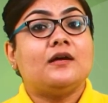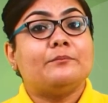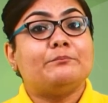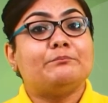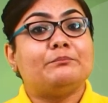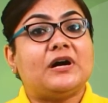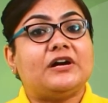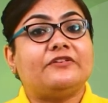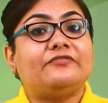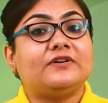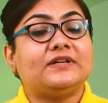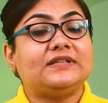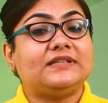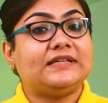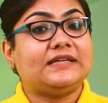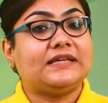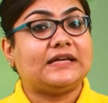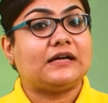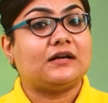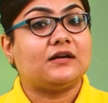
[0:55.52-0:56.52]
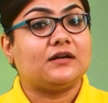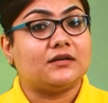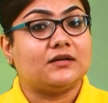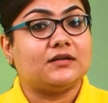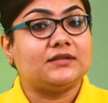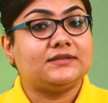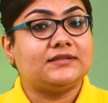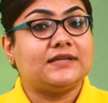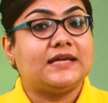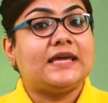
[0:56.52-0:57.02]
buffer the
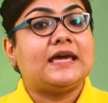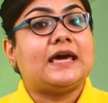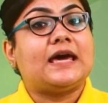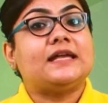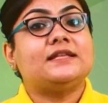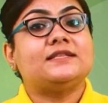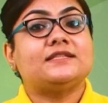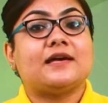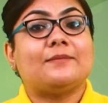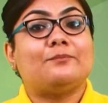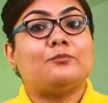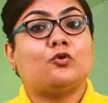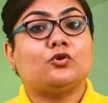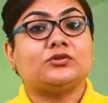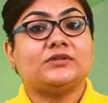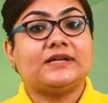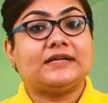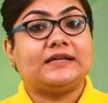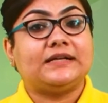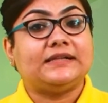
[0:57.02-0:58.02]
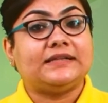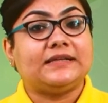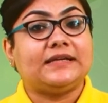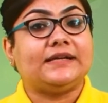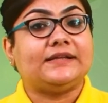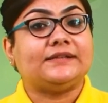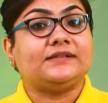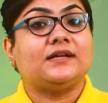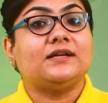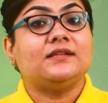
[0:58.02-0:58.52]
earth and support a
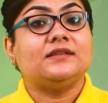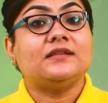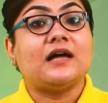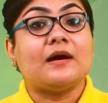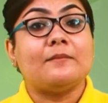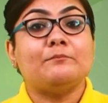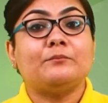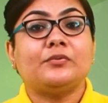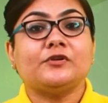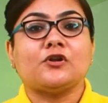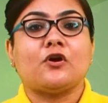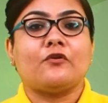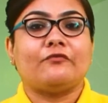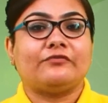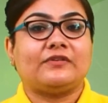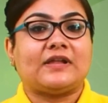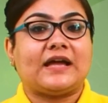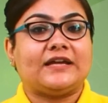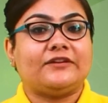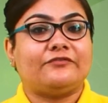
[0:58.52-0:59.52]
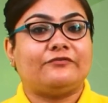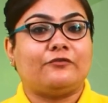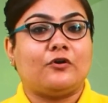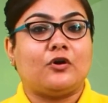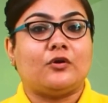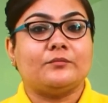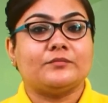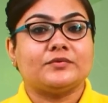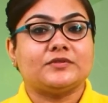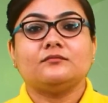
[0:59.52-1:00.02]
great number of life
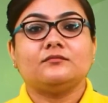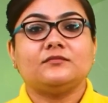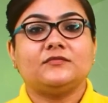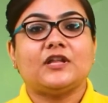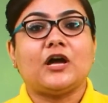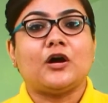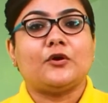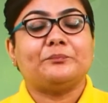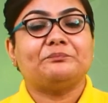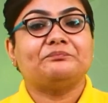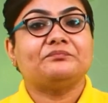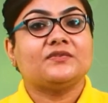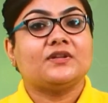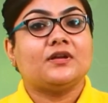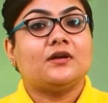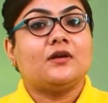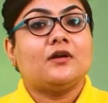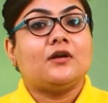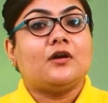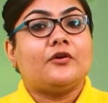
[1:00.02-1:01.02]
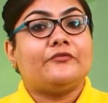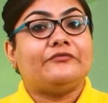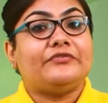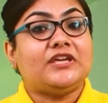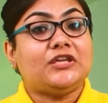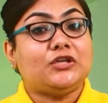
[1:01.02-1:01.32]
forms. Now, we